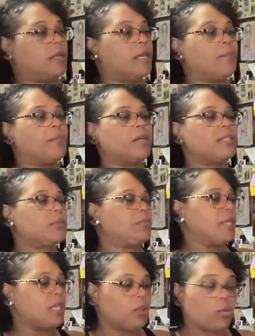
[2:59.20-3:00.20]
it must
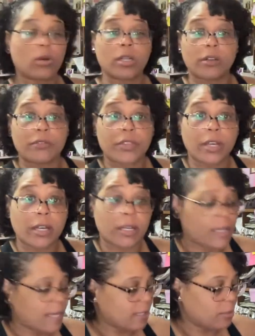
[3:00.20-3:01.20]
be one of
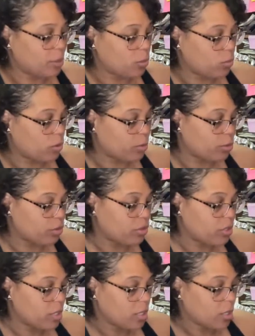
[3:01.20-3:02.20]
the element warmers,